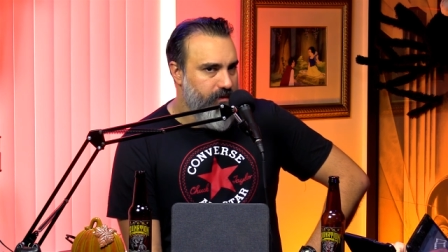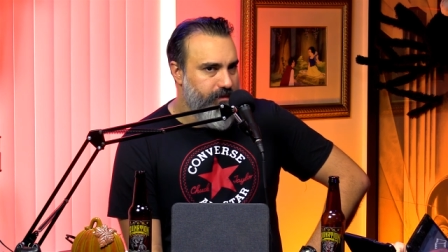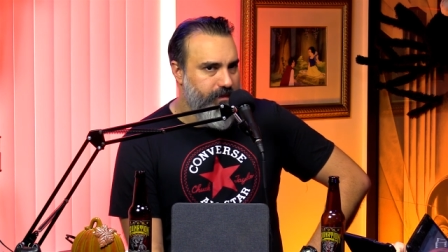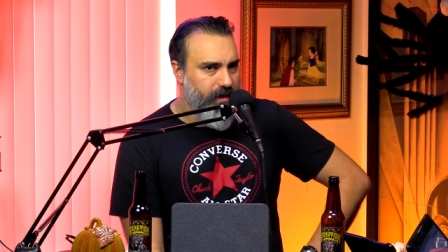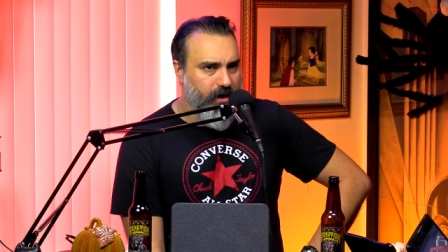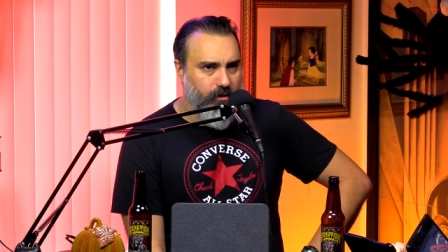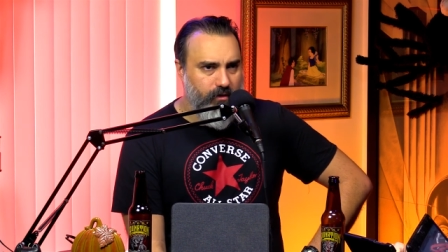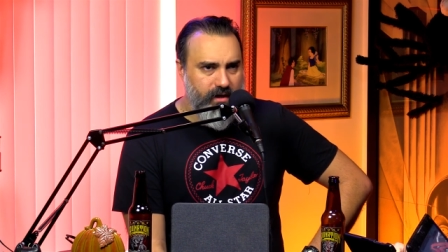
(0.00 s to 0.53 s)

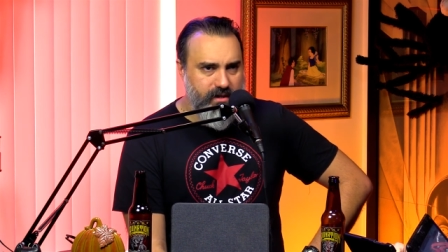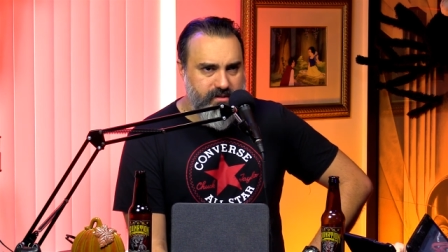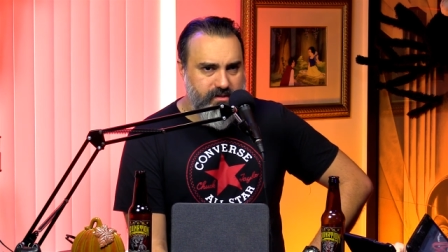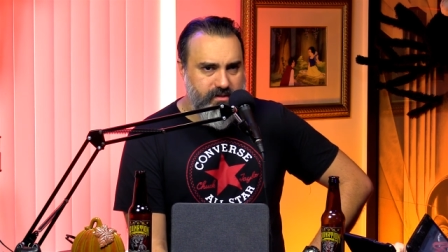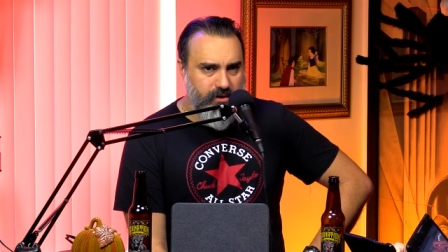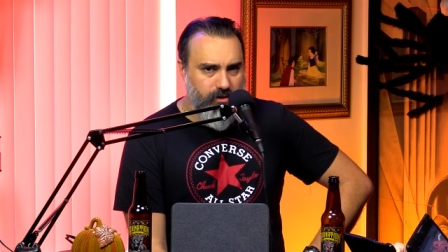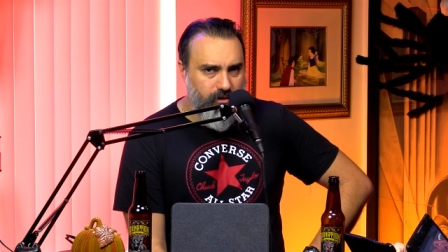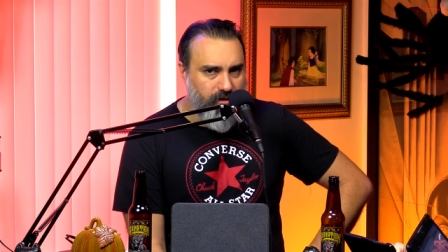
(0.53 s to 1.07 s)
there is
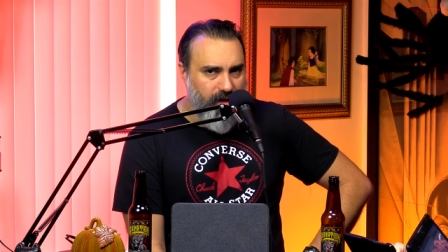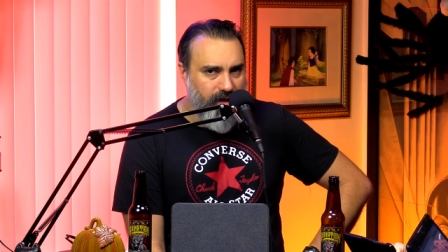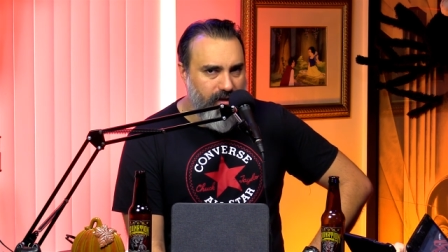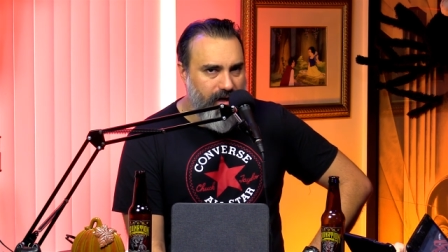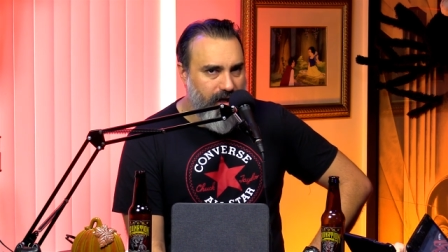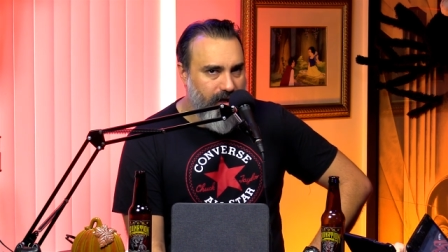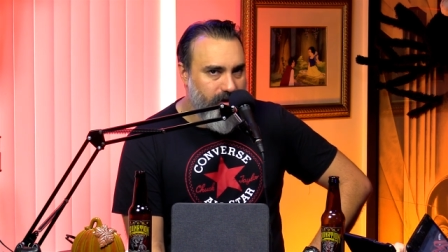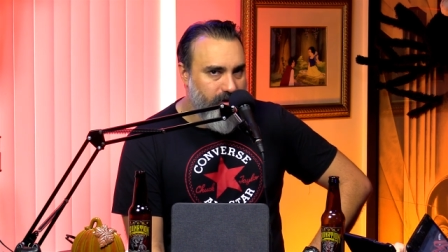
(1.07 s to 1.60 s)
still a
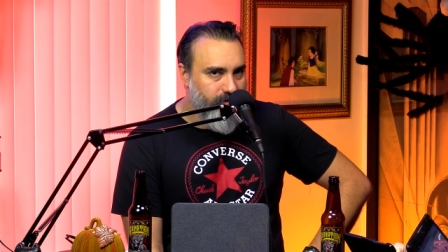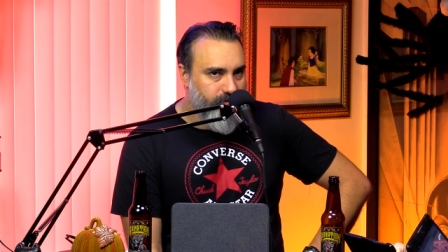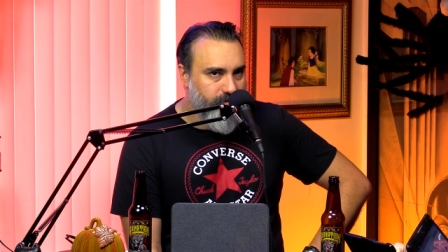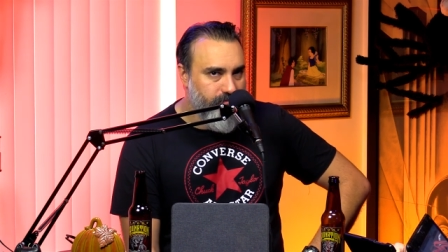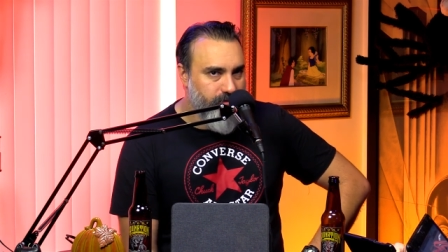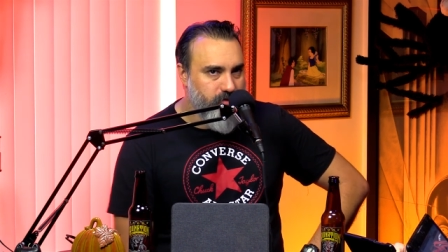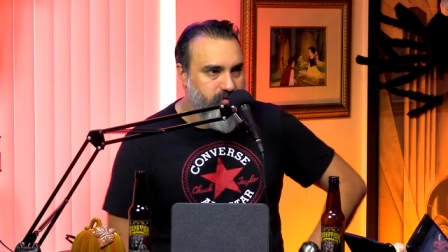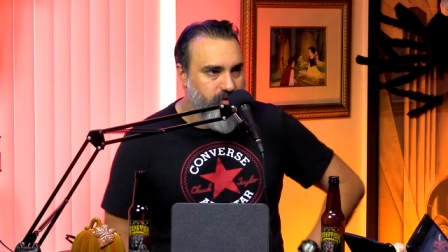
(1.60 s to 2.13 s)
lot of
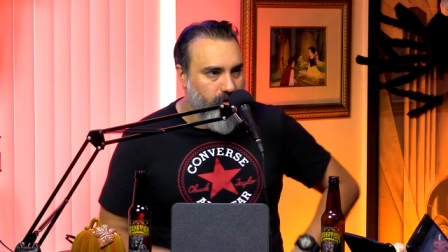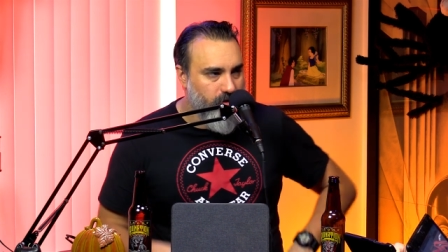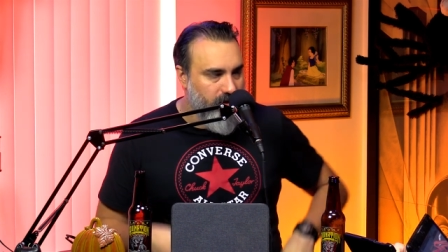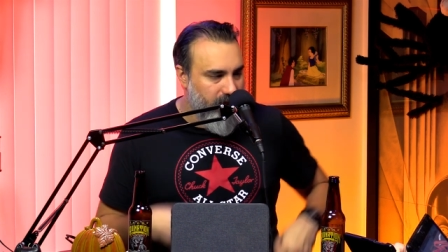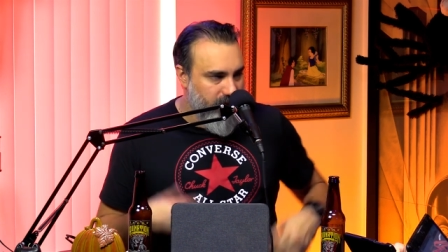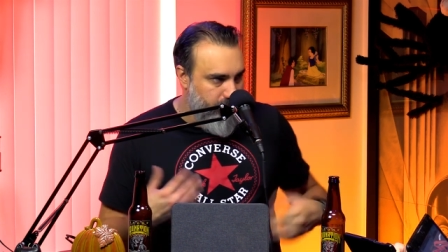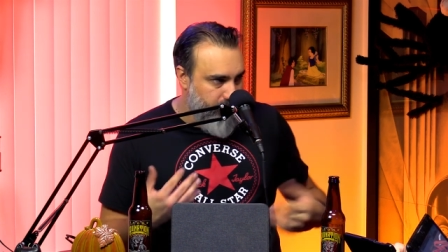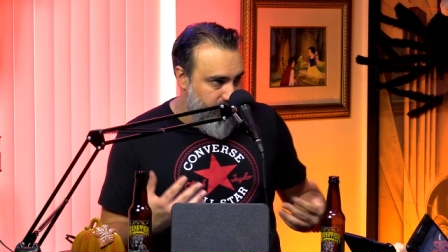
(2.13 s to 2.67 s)
musical
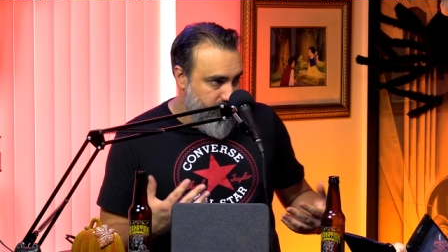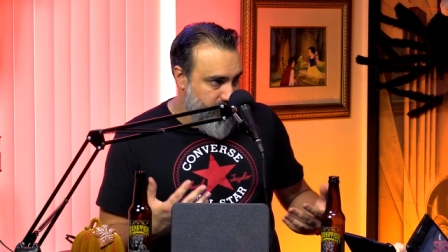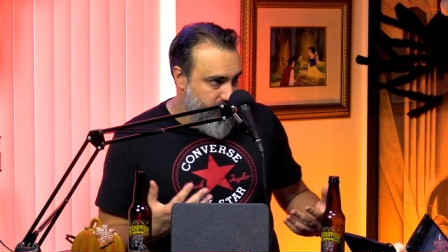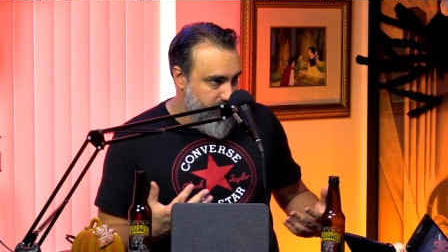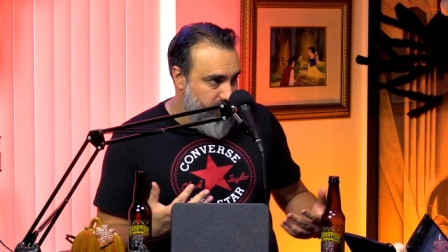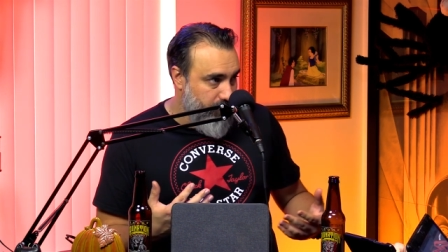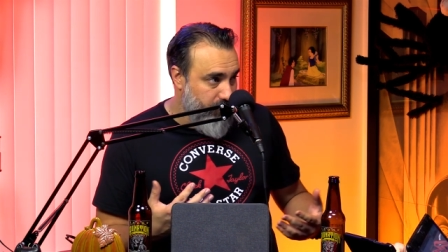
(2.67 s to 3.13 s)
elements.